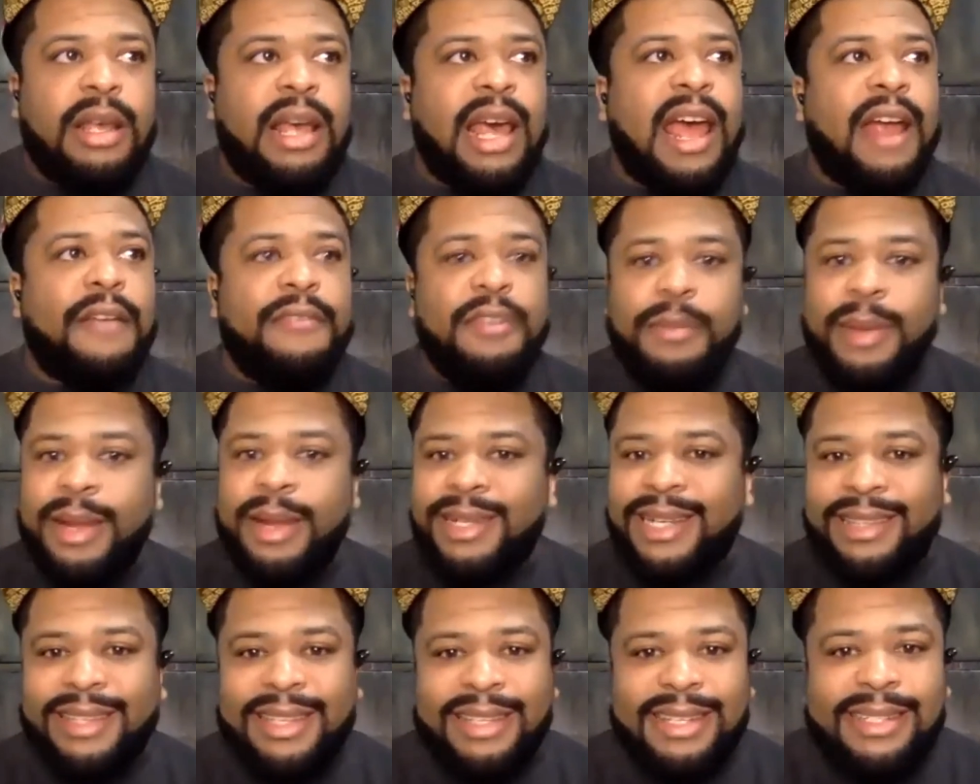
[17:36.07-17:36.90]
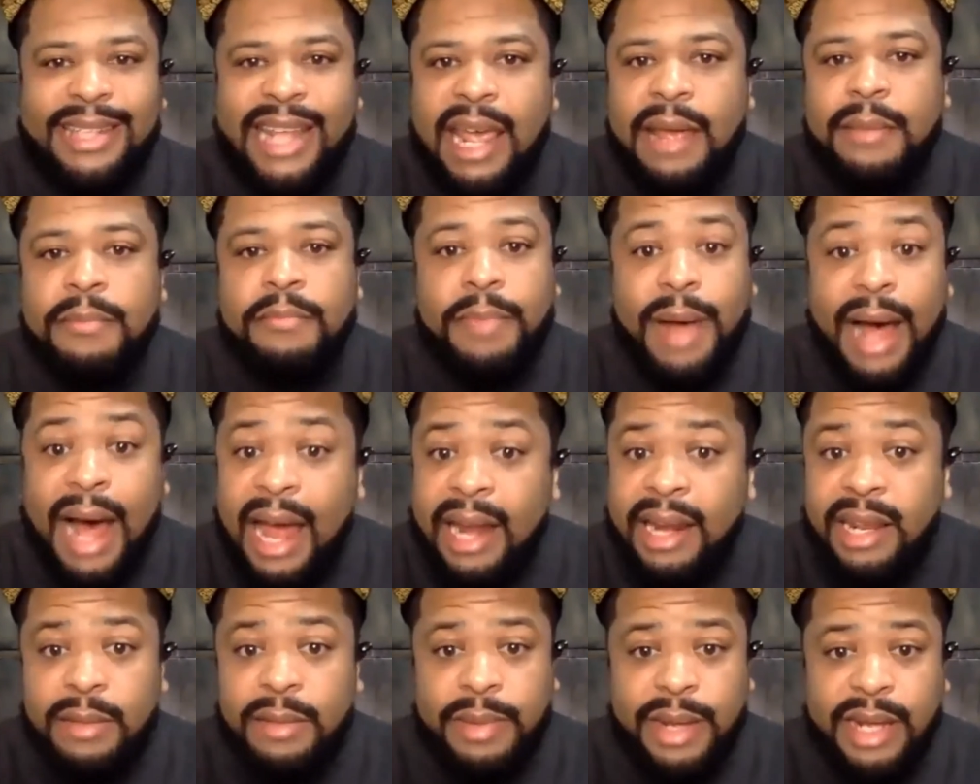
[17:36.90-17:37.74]
Everybody's got the same
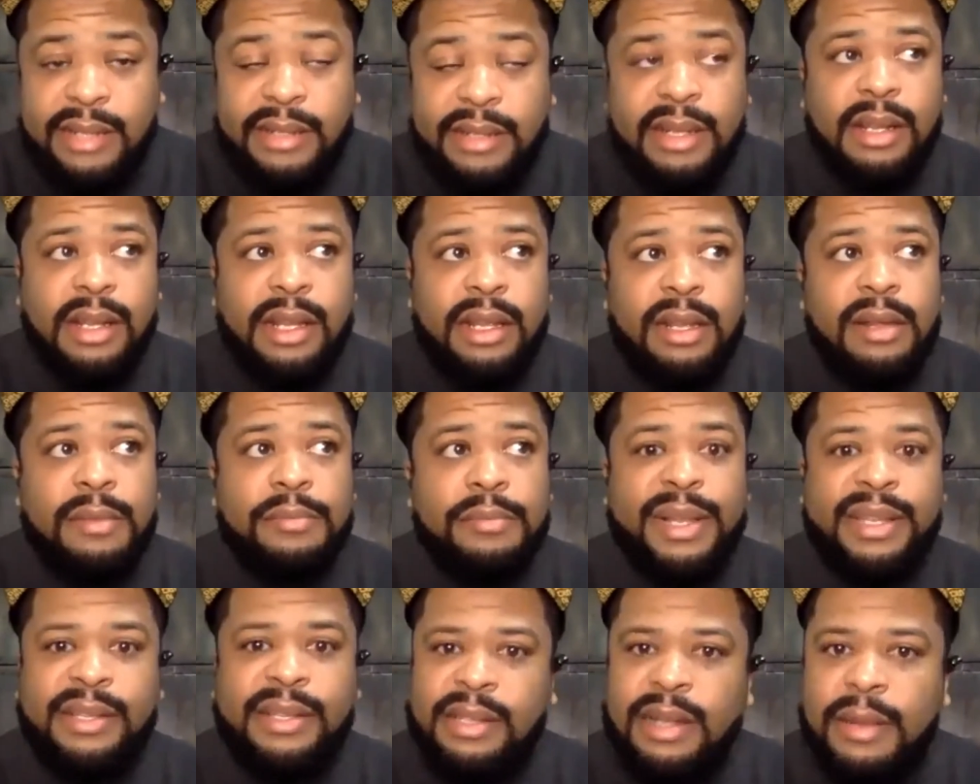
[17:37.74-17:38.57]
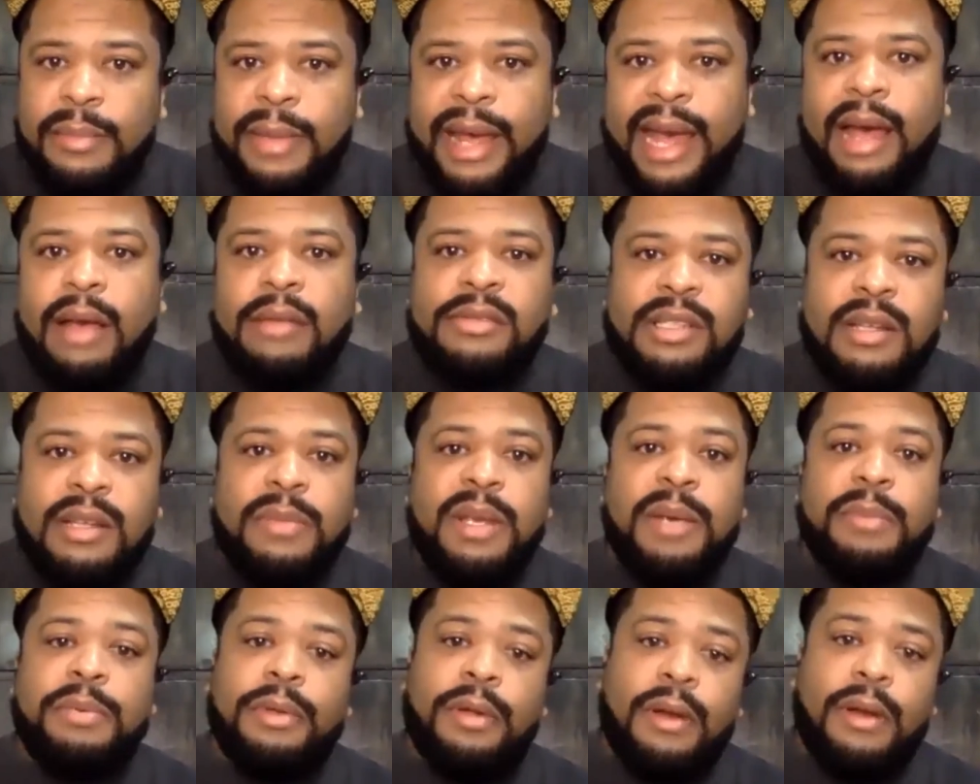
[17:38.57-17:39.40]
body basically, but somehow some
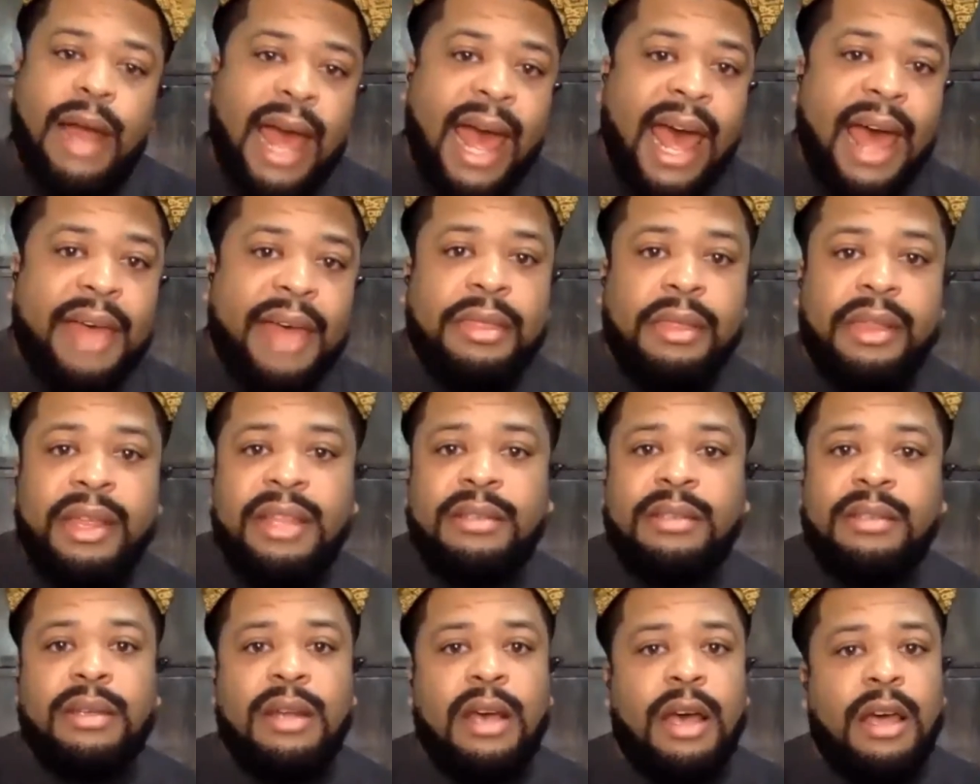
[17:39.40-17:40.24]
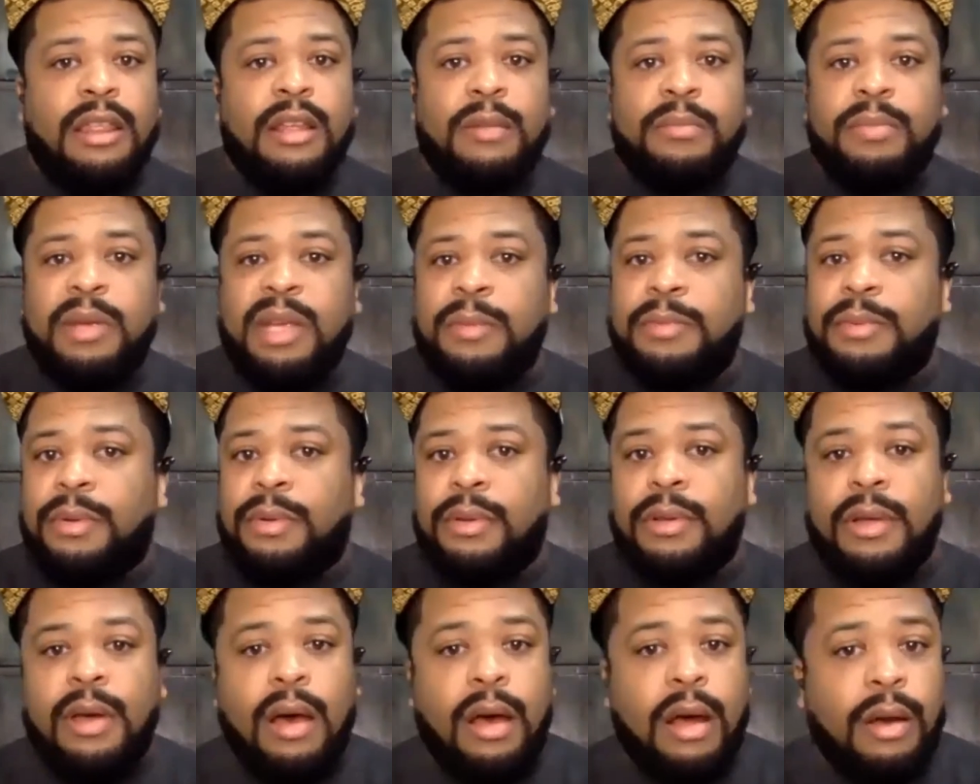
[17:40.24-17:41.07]
people are athletes and other
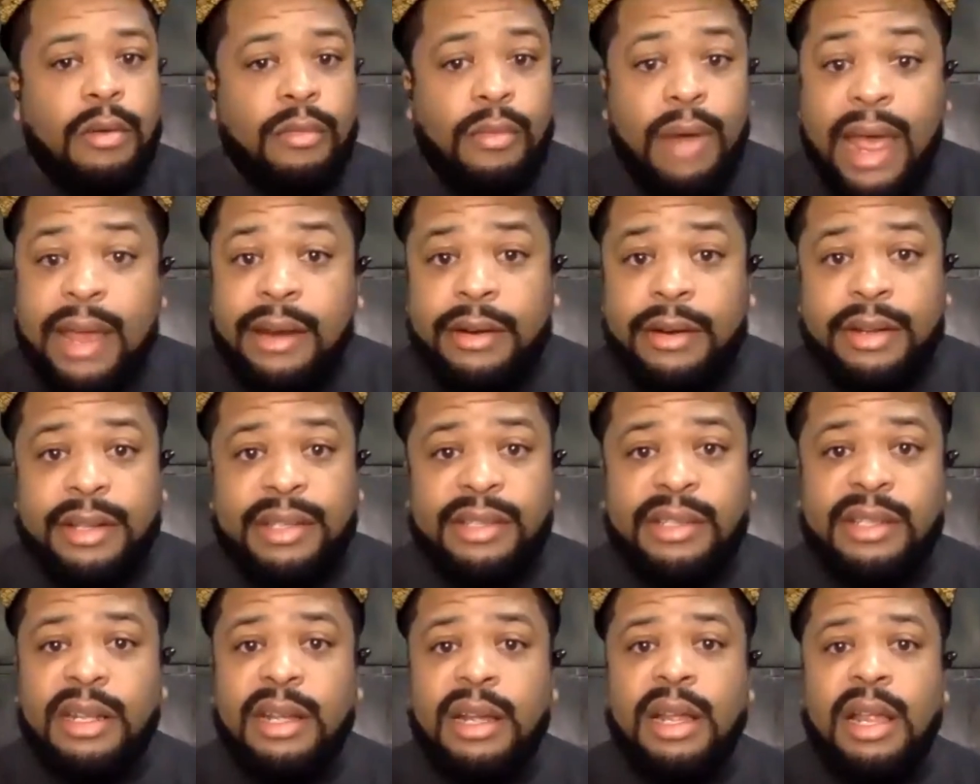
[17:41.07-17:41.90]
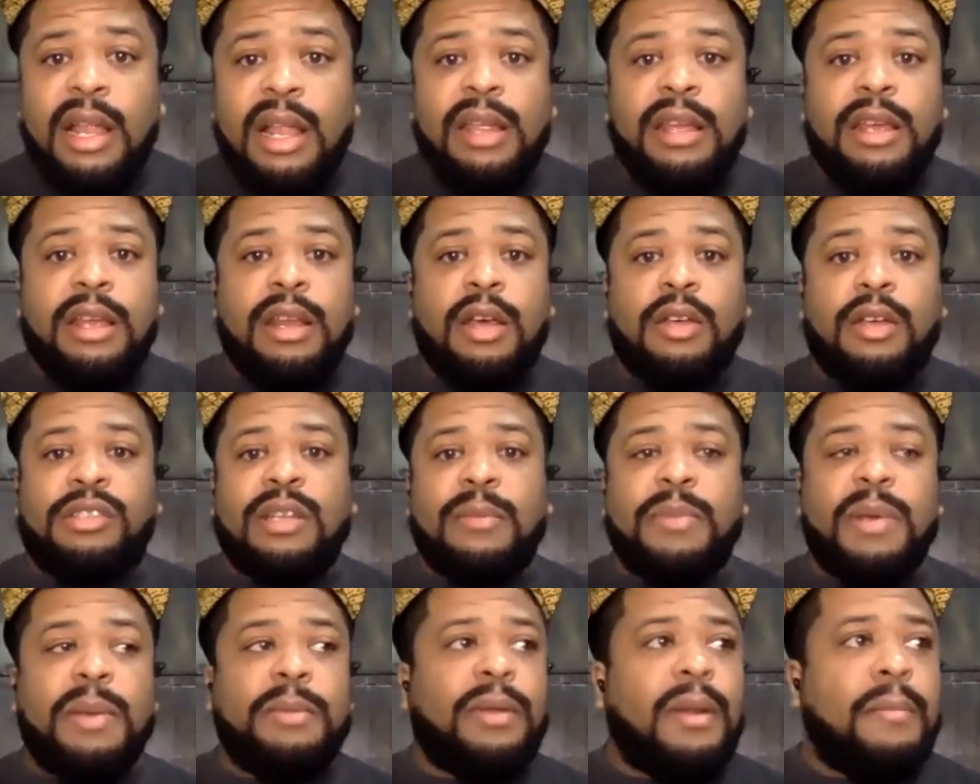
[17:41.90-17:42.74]
people are writers. You know, some
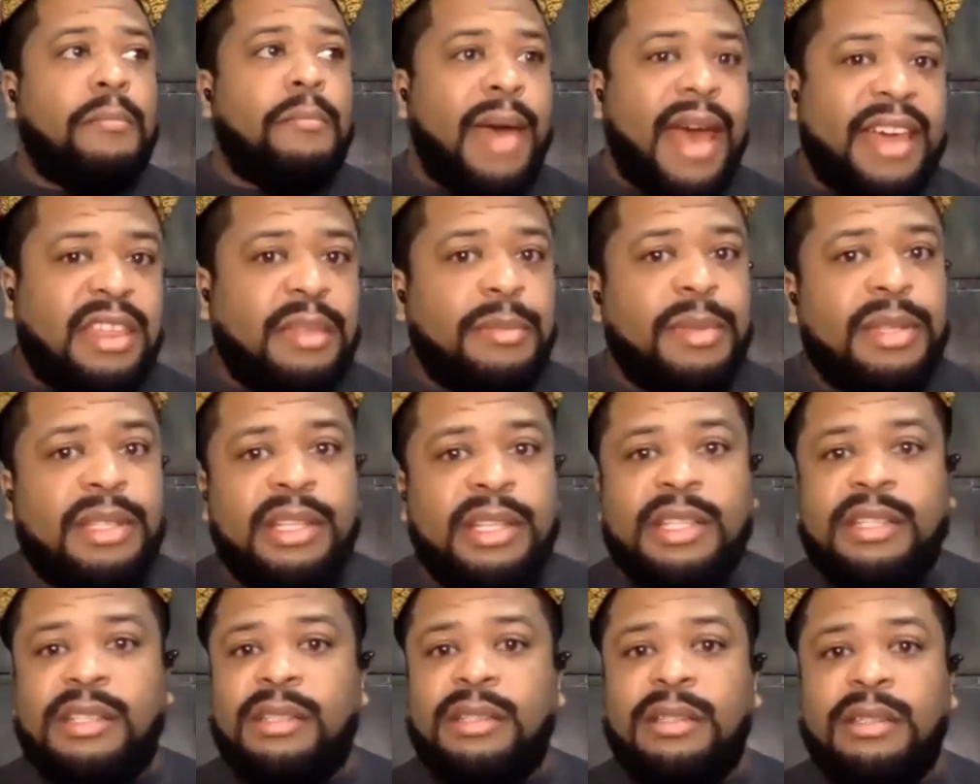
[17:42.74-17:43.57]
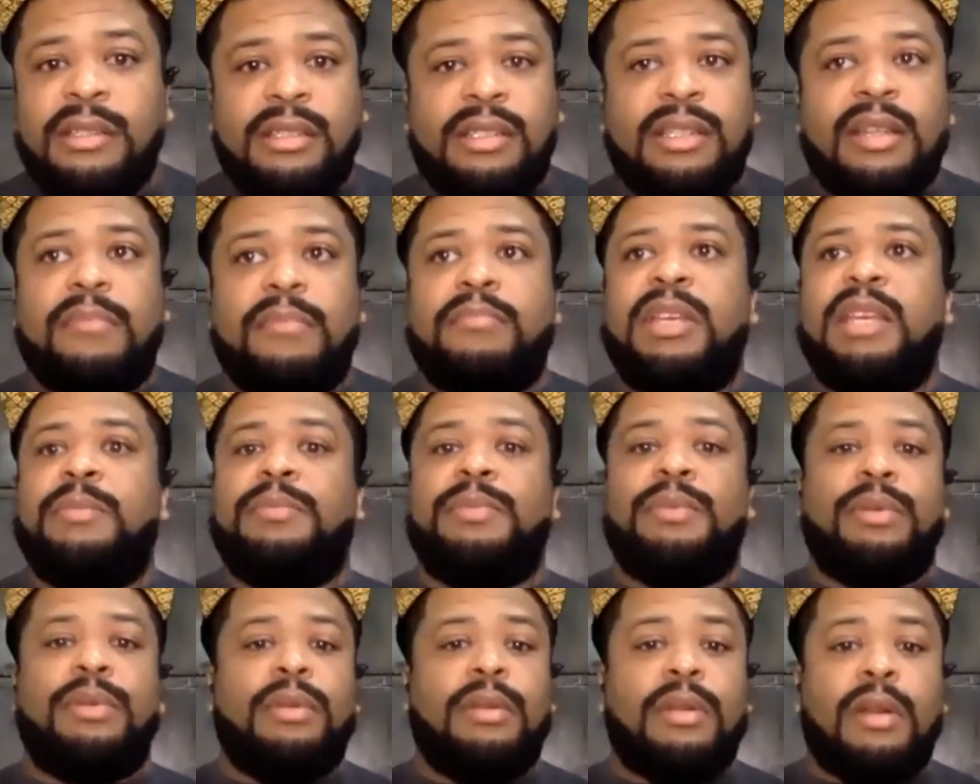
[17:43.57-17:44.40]
people are mathematicians, some
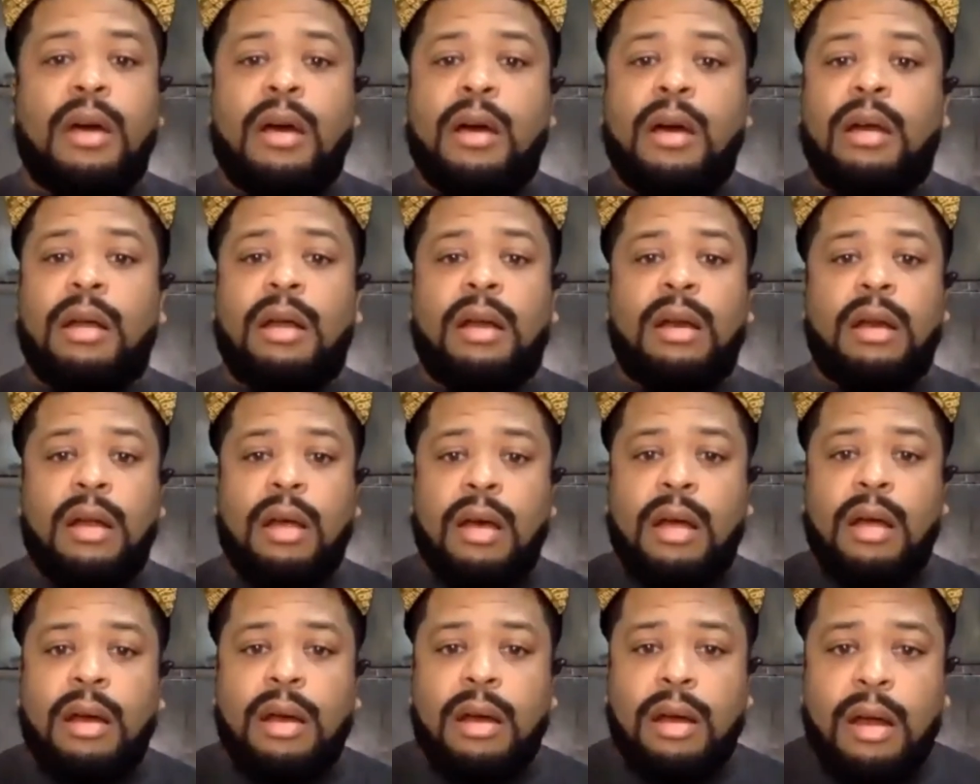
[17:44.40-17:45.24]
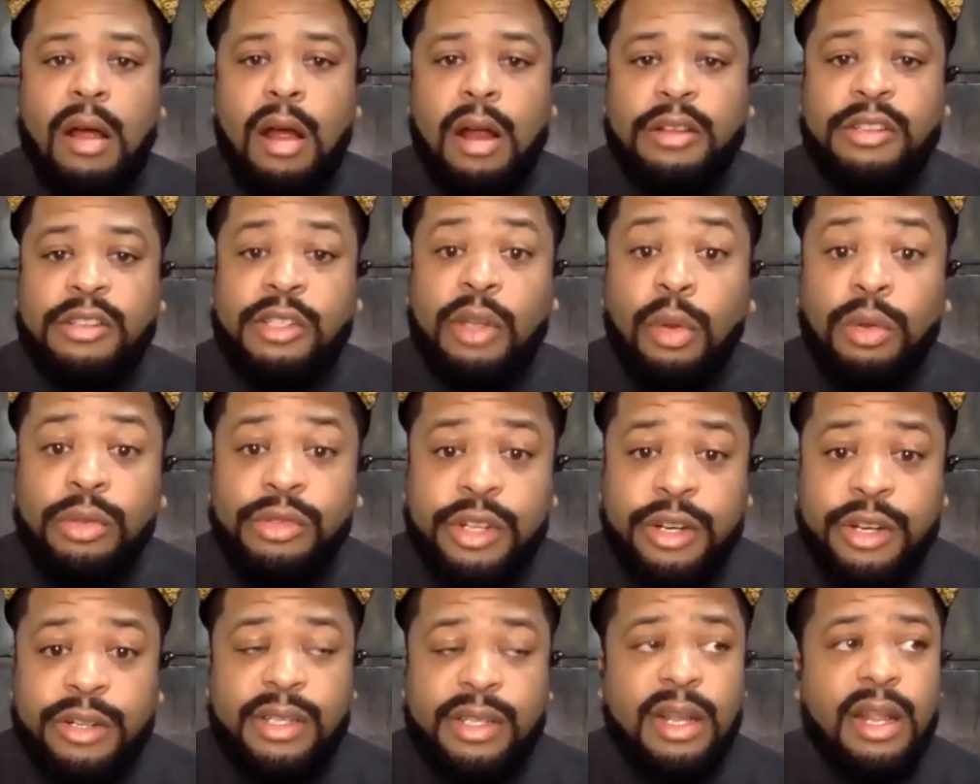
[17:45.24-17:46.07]
people are
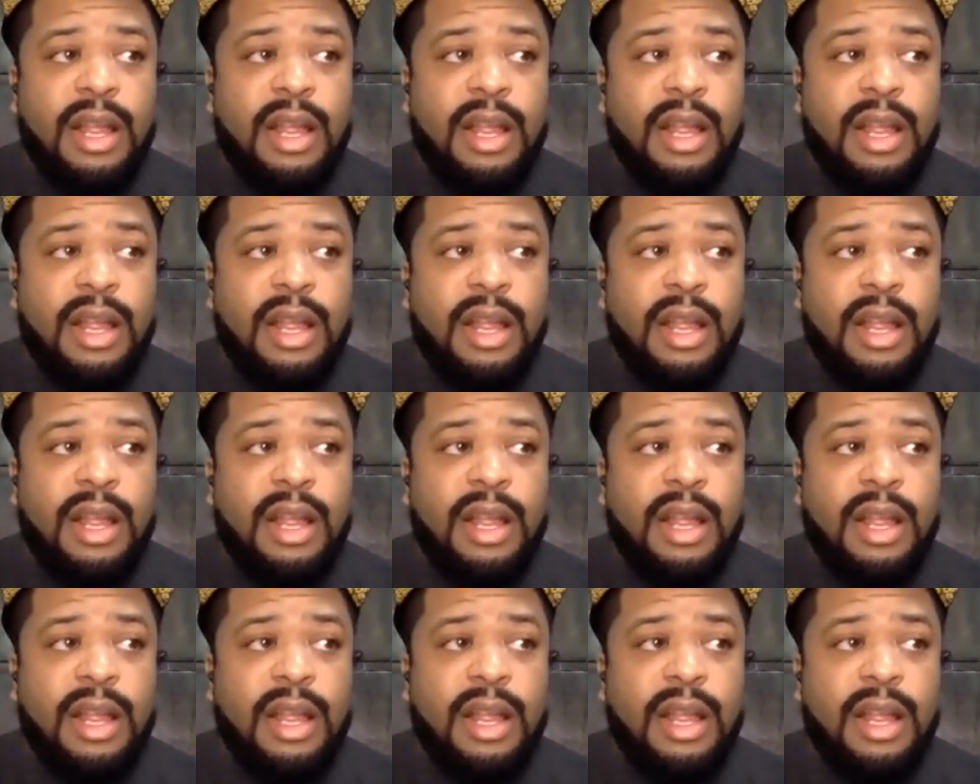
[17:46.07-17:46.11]
soldiers.